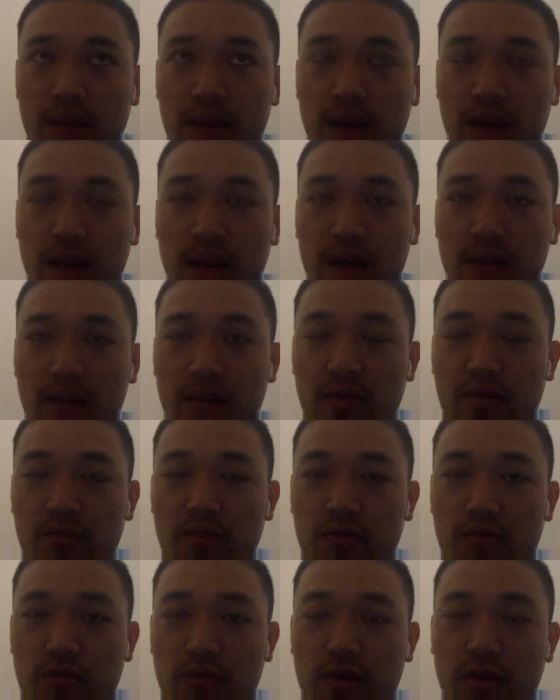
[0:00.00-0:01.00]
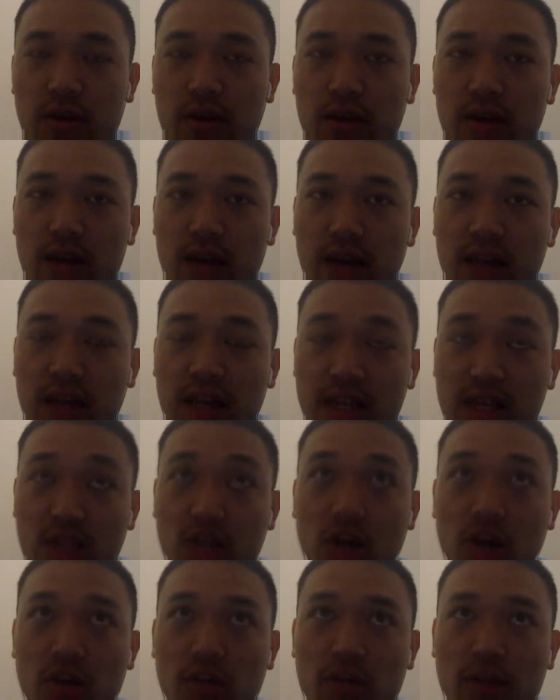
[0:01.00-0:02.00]
at at its
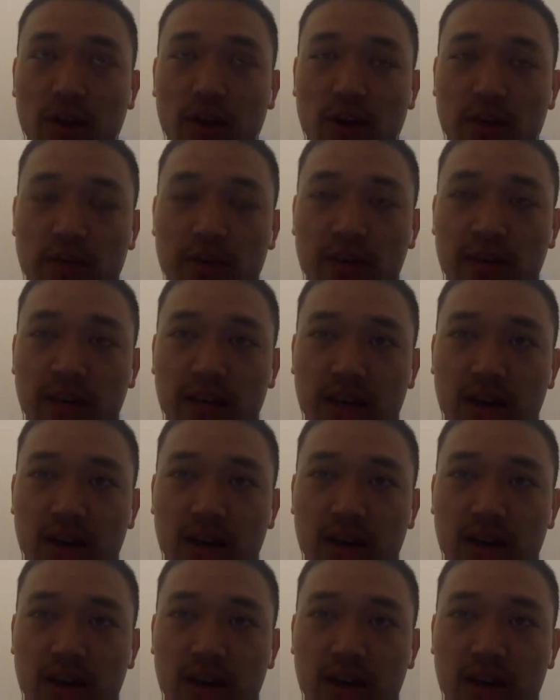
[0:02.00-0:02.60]
RP